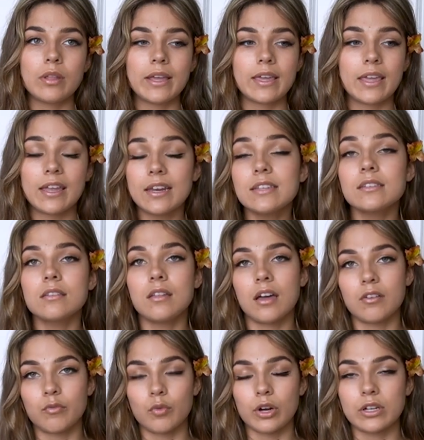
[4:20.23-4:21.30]
like, it is a
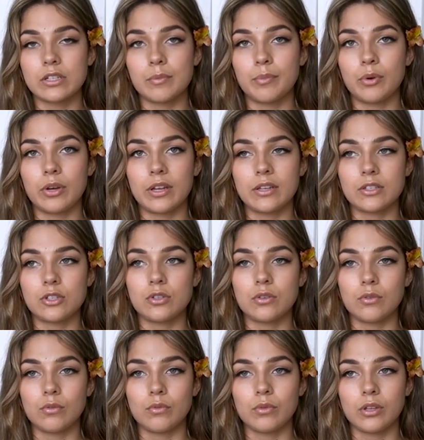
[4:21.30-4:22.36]
lot of work to put
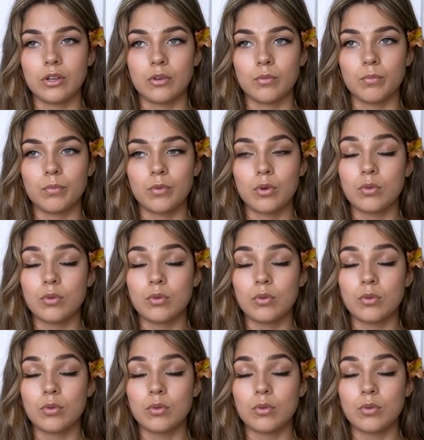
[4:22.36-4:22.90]
into, you know,